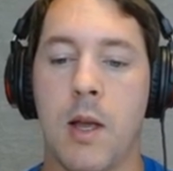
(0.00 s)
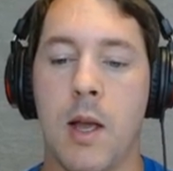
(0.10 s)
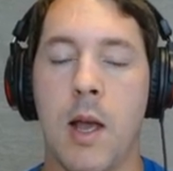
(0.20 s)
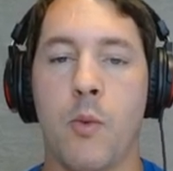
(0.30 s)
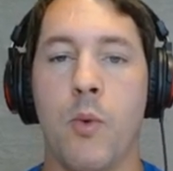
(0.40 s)

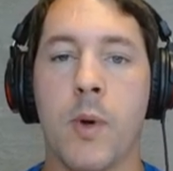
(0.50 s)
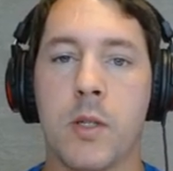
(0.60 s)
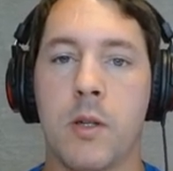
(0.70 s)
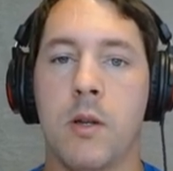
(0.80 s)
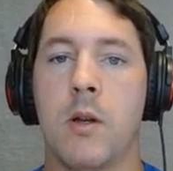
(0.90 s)
we
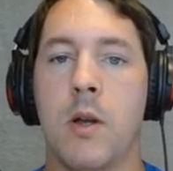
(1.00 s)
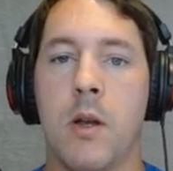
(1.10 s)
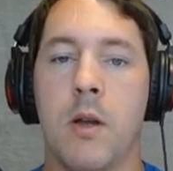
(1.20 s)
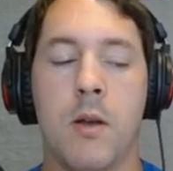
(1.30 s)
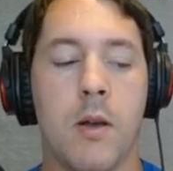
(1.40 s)
must
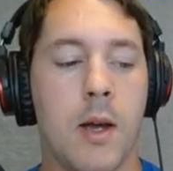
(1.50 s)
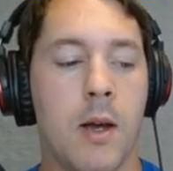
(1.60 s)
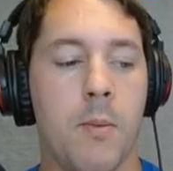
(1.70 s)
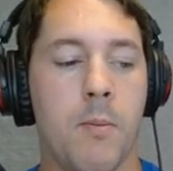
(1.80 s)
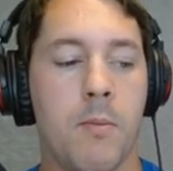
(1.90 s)

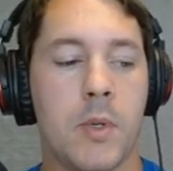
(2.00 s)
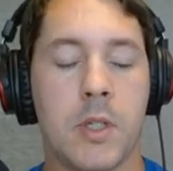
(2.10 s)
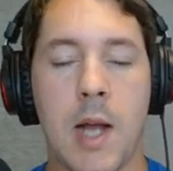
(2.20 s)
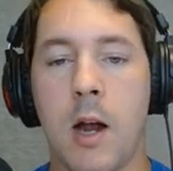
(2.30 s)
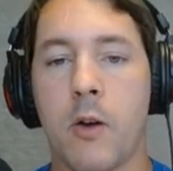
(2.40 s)

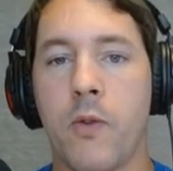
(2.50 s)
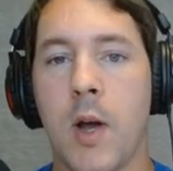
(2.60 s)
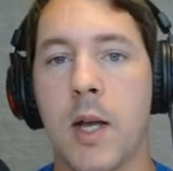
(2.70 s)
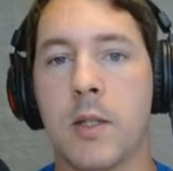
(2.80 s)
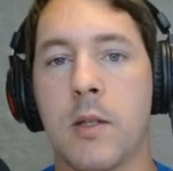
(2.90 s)

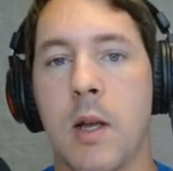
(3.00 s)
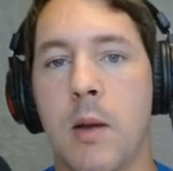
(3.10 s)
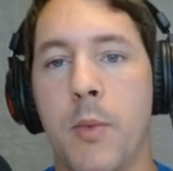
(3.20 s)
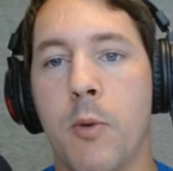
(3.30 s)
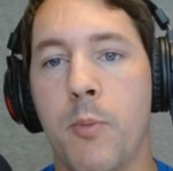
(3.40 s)
sacrifice
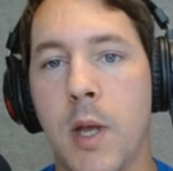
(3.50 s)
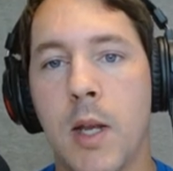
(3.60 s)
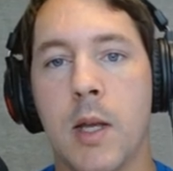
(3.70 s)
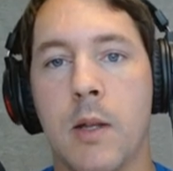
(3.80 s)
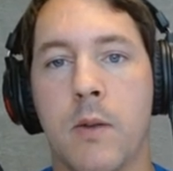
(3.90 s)
and be
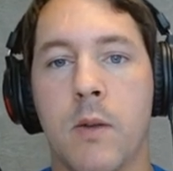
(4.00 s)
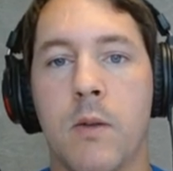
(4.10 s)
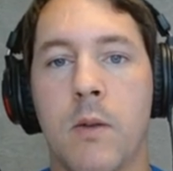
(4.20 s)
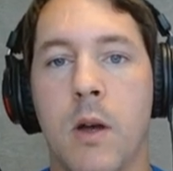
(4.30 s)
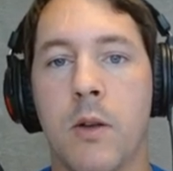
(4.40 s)
obedient
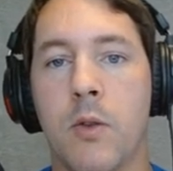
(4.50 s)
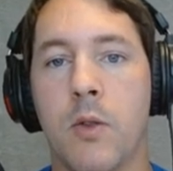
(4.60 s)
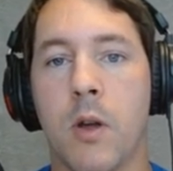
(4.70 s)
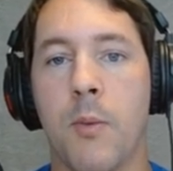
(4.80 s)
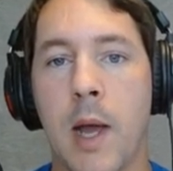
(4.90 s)
unto
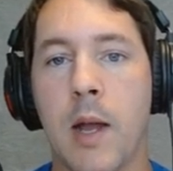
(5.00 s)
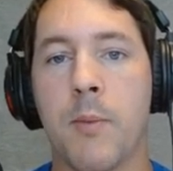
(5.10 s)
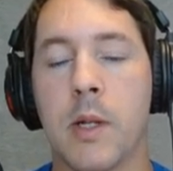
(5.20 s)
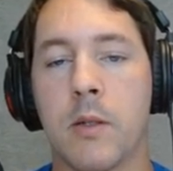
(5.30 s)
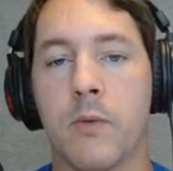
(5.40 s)
the
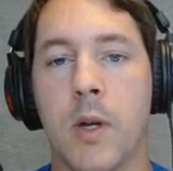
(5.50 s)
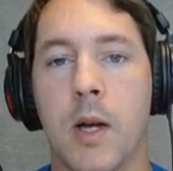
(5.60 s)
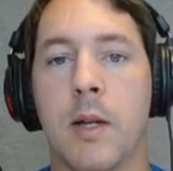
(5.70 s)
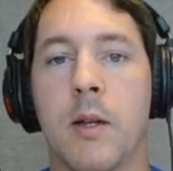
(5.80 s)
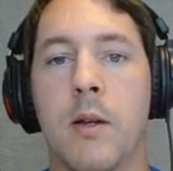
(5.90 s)
commandments of
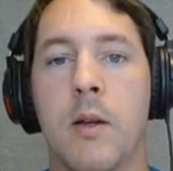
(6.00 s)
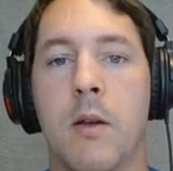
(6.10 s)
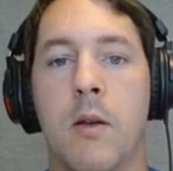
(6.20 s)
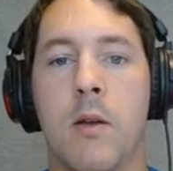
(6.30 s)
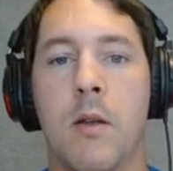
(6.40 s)
God
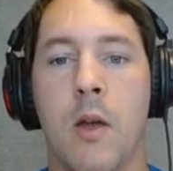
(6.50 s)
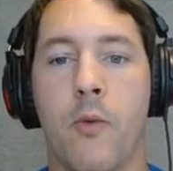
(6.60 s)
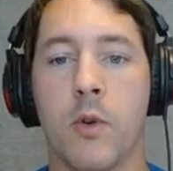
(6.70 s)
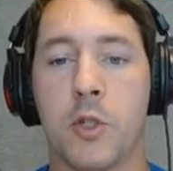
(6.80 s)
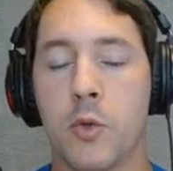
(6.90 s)
if
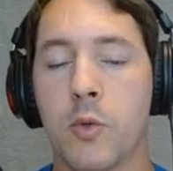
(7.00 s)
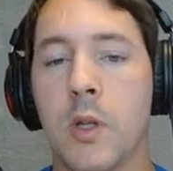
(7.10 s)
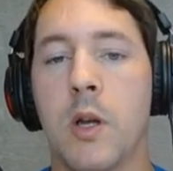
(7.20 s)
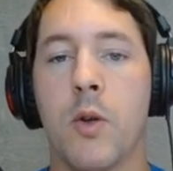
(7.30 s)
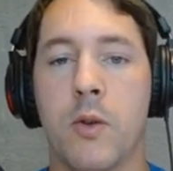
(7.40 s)
we're
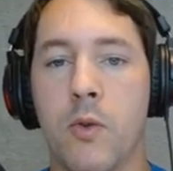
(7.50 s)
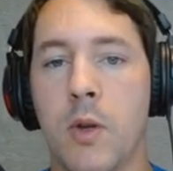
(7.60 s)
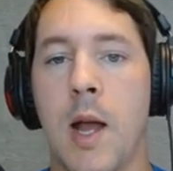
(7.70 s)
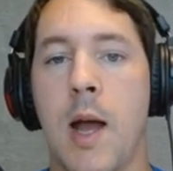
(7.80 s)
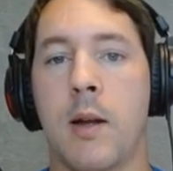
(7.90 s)
truly going to
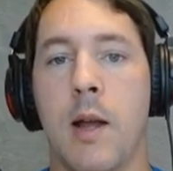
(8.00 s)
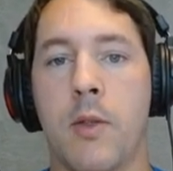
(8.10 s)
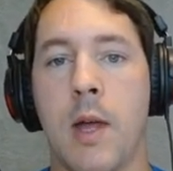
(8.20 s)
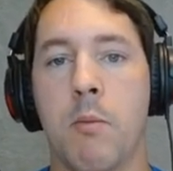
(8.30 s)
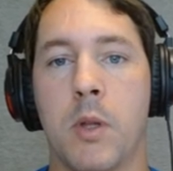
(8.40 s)
enact
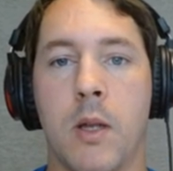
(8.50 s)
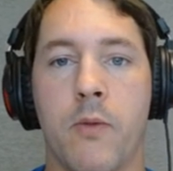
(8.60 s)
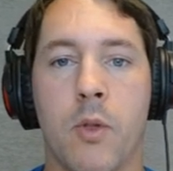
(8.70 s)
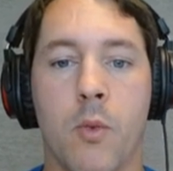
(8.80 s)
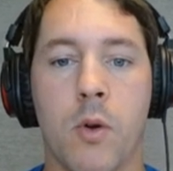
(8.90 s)
out that
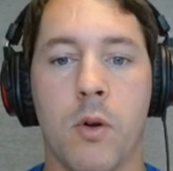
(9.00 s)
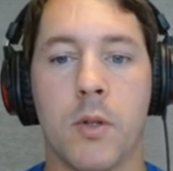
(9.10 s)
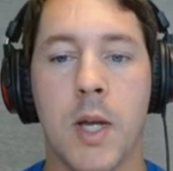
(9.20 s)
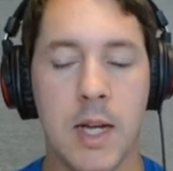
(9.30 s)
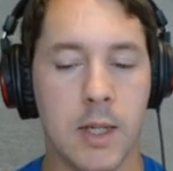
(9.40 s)
belief in the
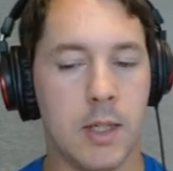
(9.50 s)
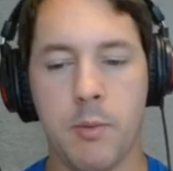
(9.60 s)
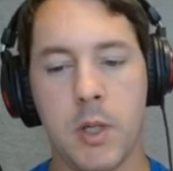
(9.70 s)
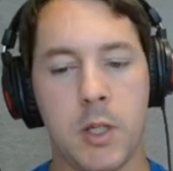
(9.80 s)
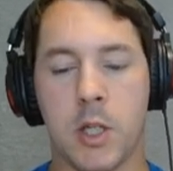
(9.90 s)
world. To
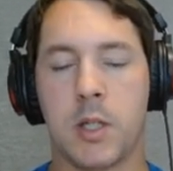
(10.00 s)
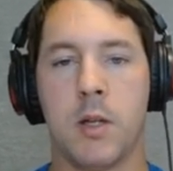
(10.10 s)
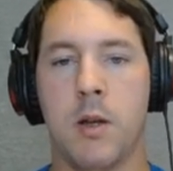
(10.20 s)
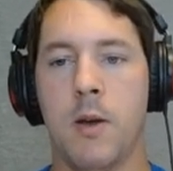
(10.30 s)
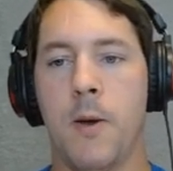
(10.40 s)
simply just
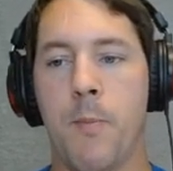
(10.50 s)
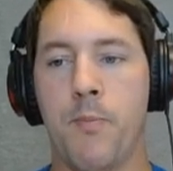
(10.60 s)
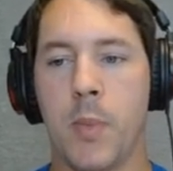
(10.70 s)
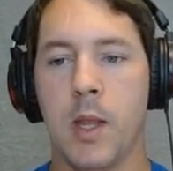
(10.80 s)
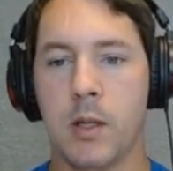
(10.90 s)

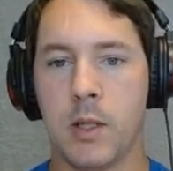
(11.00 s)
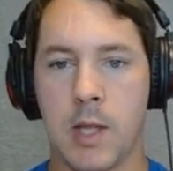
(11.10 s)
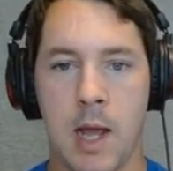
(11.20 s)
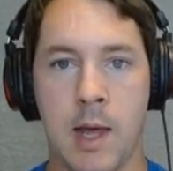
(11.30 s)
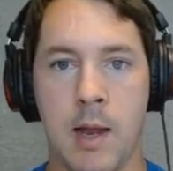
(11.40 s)

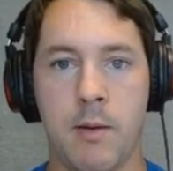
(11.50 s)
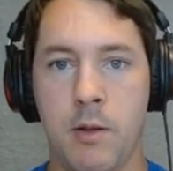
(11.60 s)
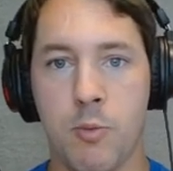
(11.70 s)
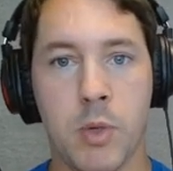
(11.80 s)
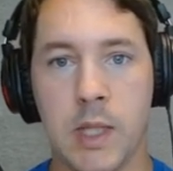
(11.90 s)
say that
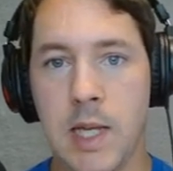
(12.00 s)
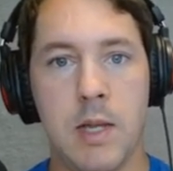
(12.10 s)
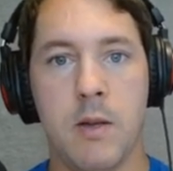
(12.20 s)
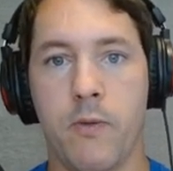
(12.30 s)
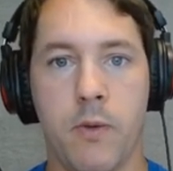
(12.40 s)
you
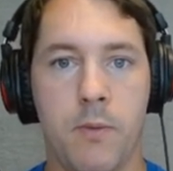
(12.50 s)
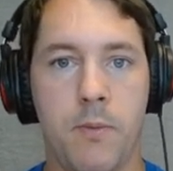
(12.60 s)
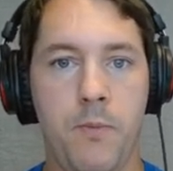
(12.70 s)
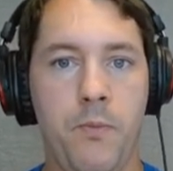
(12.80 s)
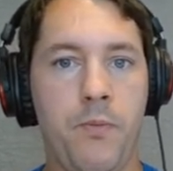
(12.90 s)
believe
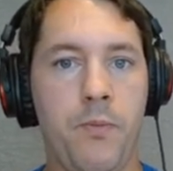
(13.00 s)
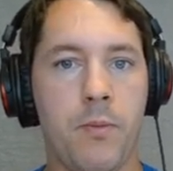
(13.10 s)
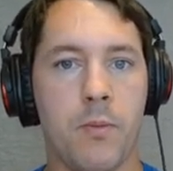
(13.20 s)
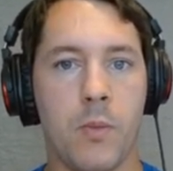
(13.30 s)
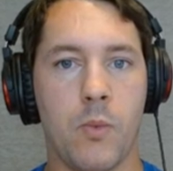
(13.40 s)

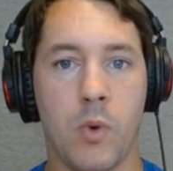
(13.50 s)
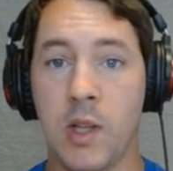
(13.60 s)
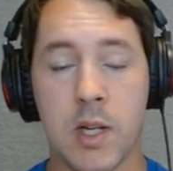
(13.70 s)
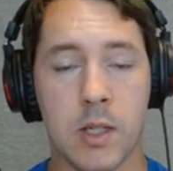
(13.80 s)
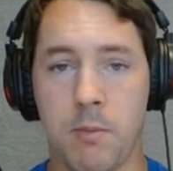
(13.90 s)

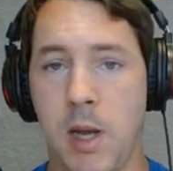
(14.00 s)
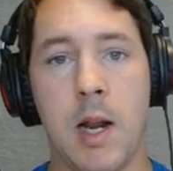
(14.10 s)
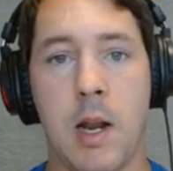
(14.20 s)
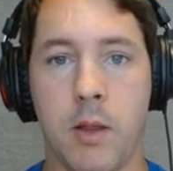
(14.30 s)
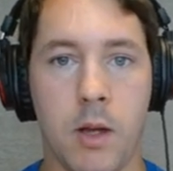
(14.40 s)
really doesn't mean
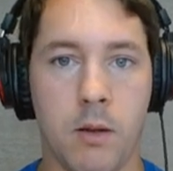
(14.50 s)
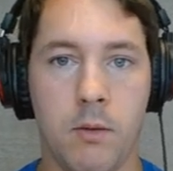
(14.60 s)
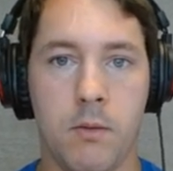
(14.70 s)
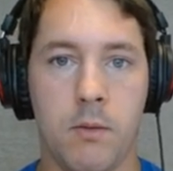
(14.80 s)
anything.